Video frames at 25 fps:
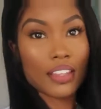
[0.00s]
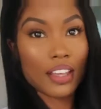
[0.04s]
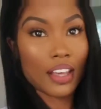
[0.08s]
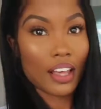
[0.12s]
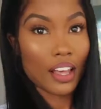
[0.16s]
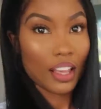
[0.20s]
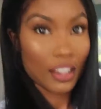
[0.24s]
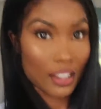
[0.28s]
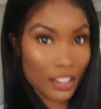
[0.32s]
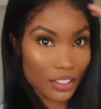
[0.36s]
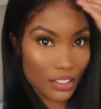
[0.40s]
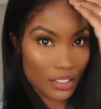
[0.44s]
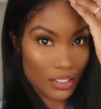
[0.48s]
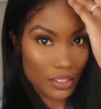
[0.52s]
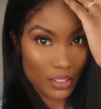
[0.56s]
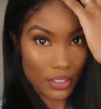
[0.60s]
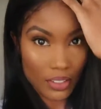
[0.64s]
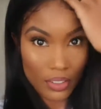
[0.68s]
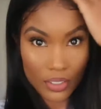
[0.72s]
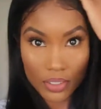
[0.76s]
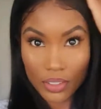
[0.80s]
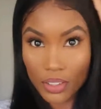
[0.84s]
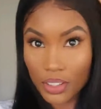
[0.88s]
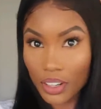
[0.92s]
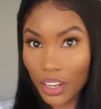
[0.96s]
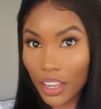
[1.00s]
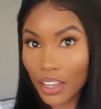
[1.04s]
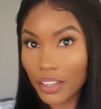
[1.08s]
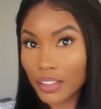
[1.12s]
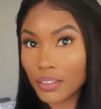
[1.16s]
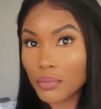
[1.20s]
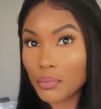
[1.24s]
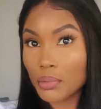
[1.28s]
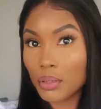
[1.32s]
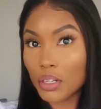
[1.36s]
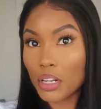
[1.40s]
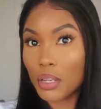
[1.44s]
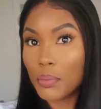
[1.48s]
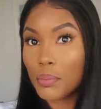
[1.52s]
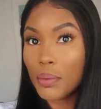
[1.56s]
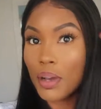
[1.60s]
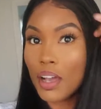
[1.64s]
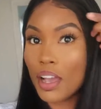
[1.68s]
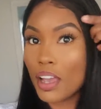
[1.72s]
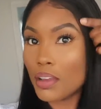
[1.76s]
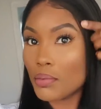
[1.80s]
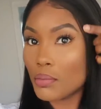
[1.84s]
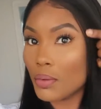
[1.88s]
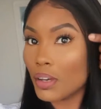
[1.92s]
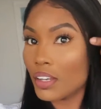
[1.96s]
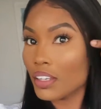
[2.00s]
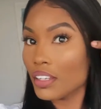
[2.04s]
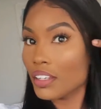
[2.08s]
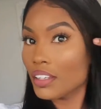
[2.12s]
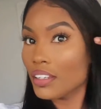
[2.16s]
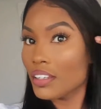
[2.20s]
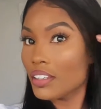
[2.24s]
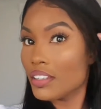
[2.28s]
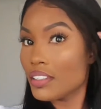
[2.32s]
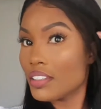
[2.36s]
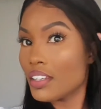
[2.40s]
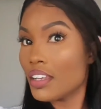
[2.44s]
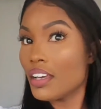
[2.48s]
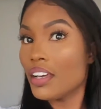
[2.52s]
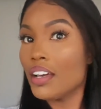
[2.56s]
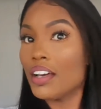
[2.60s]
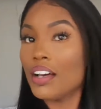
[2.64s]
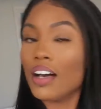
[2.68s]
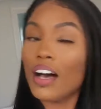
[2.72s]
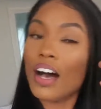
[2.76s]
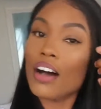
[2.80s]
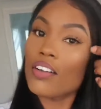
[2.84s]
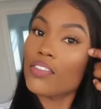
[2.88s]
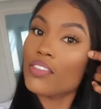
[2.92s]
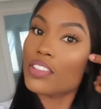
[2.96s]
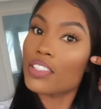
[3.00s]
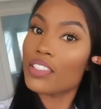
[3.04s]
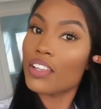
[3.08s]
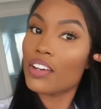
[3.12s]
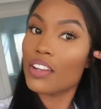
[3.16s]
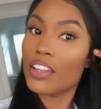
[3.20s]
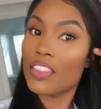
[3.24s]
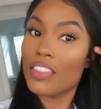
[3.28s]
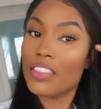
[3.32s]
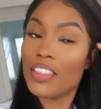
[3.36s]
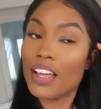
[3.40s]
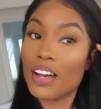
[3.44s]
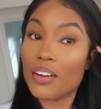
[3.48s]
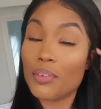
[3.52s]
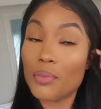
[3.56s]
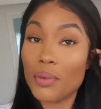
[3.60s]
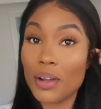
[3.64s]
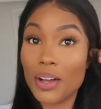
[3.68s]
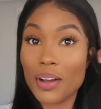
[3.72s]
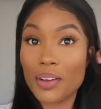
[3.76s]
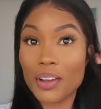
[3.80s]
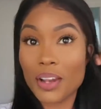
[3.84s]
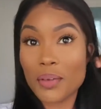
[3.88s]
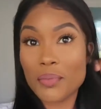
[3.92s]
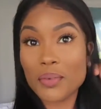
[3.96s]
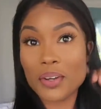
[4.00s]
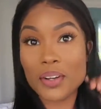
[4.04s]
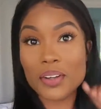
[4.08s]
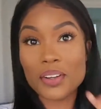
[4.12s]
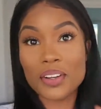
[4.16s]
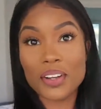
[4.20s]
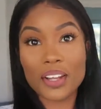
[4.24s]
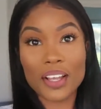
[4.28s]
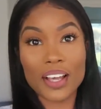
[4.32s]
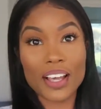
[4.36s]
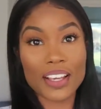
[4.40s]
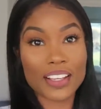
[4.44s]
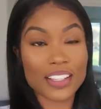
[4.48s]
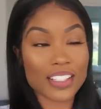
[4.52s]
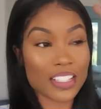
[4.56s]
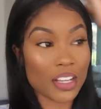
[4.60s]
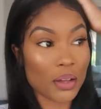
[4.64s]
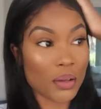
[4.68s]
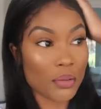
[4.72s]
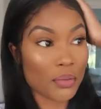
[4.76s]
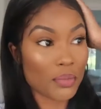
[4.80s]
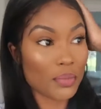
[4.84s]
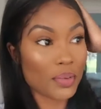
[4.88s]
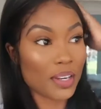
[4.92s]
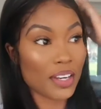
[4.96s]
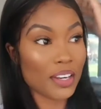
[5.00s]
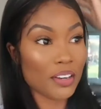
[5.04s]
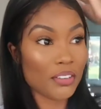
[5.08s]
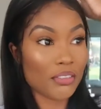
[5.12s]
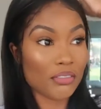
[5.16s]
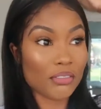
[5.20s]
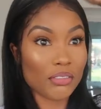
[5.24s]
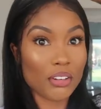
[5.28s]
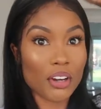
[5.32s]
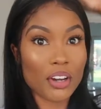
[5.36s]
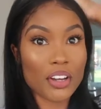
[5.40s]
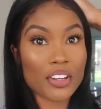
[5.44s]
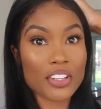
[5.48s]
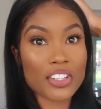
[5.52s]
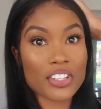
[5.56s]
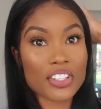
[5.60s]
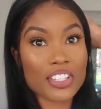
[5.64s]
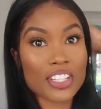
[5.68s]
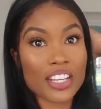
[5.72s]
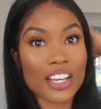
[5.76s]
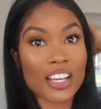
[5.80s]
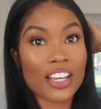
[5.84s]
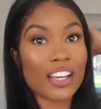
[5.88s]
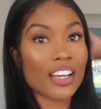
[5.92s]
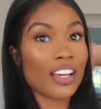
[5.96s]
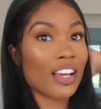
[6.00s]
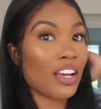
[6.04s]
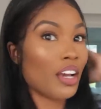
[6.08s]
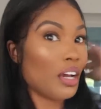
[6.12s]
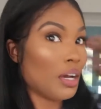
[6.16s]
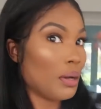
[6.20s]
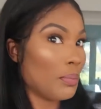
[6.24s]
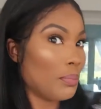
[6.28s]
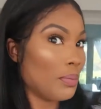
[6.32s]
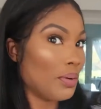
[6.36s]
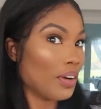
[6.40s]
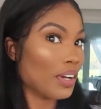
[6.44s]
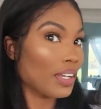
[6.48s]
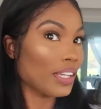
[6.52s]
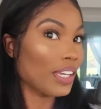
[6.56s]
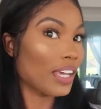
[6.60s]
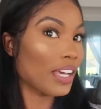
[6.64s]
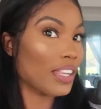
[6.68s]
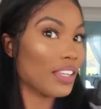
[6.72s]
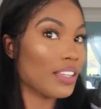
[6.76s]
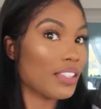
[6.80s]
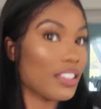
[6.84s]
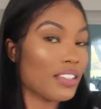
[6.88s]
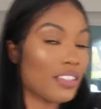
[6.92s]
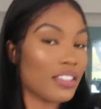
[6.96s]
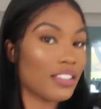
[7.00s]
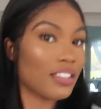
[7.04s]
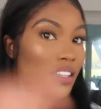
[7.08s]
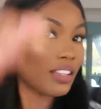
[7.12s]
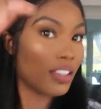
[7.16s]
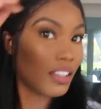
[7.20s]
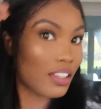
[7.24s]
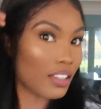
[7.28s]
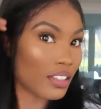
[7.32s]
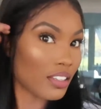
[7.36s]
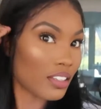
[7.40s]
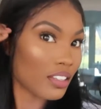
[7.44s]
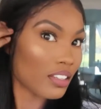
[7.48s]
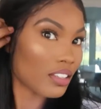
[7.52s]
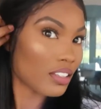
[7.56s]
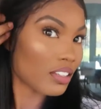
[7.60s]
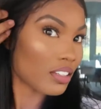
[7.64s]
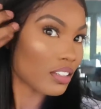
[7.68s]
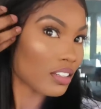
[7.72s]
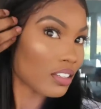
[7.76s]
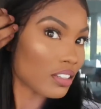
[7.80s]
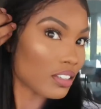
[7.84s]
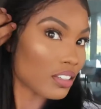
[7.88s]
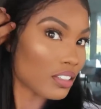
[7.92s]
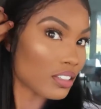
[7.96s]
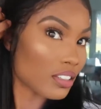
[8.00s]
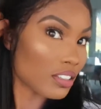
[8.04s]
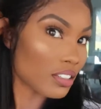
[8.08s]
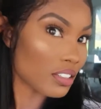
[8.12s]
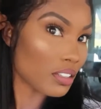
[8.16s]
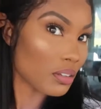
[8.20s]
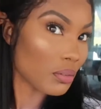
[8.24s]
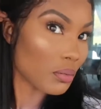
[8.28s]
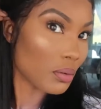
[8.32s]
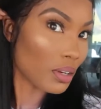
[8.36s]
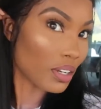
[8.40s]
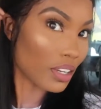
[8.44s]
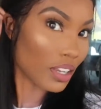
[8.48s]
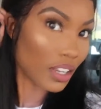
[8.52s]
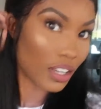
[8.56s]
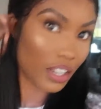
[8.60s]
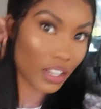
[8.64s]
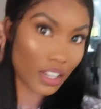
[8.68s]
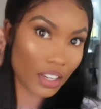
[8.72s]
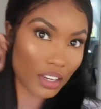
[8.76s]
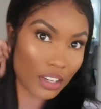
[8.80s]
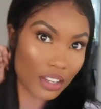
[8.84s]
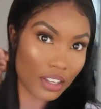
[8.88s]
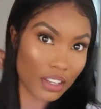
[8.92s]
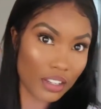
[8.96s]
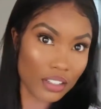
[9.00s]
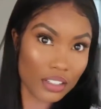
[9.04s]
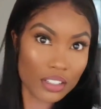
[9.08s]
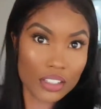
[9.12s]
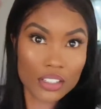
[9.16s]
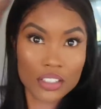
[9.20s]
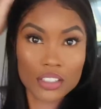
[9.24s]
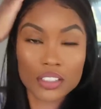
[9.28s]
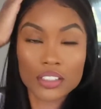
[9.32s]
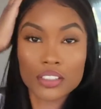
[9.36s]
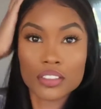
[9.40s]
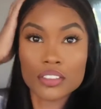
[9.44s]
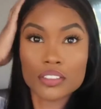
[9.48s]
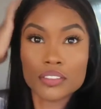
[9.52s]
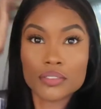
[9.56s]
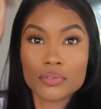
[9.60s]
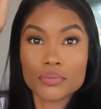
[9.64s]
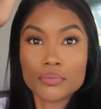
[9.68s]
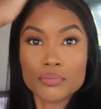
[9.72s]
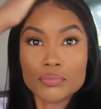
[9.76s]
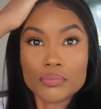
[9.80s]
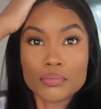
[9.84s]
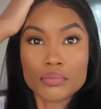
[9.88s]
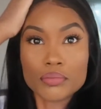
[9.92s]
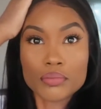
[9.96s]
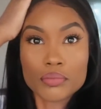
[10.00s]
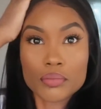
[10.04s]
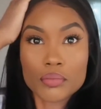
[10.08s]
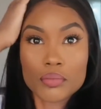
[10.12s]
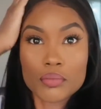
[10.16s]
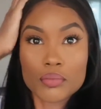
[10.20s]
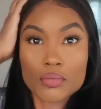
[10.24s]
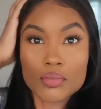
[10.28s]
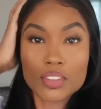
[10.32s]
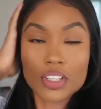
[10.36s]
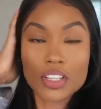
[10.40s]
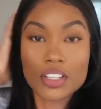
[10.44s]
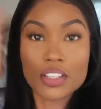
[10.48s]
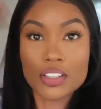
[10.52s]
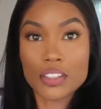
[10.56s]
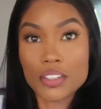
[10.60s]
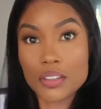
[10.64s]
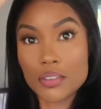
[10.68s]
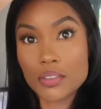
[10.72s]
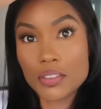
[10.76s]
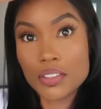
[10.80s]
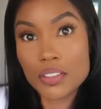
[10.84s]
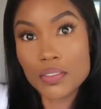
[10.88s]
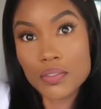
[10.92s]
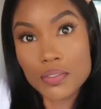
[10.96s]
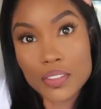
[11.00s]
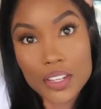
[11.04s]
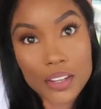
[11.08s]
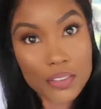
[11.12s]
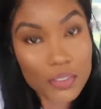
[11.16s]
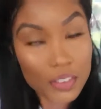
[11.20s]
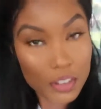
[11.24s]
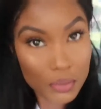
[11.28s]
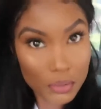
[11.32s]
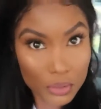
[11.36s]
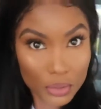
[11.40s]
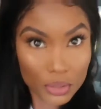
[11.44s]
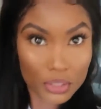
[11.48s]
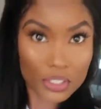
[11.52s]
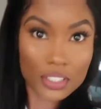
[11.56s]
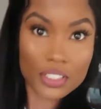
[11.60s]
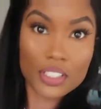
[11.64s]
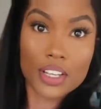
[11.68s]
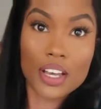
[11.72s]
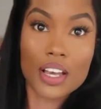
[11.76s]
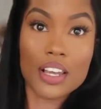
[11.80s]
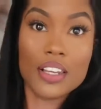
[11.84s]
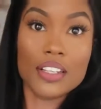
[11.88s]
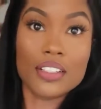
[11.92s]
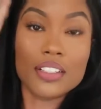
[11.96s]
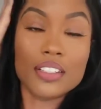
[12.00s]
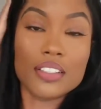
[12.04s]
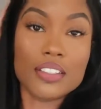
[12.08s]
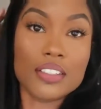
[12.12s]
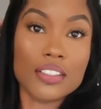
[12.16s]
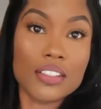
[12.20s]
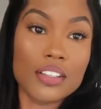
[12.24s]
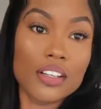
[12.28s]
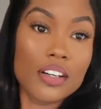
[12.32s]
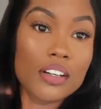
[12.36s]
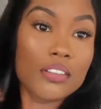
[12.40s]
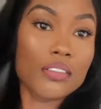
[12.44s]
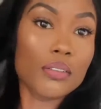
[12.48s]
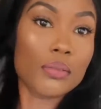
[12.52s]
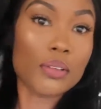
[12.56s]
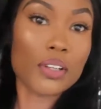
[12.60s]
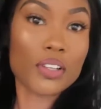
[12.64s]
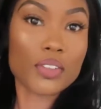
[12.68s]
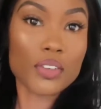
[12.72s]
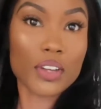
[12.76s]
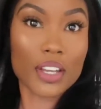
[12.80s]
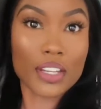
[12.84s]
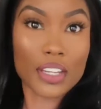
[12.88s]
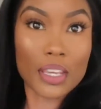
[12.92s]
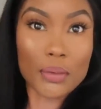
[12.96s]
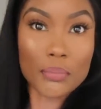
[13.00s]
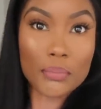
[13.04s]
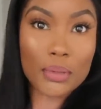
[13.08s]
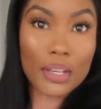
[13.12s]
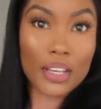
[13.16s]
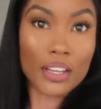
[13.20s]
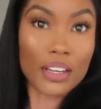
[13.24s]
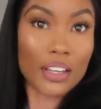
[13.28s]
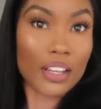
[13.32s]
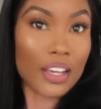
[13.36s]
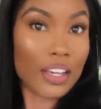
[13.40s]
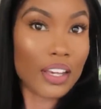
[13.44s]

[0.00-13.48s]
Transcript: that i could do like pull it behind my ears i haven't started that well let me not lie because i'm in a rush but yeah this is the this is the wig here you could do some definitely more styling and stuff i'm gonna try and get better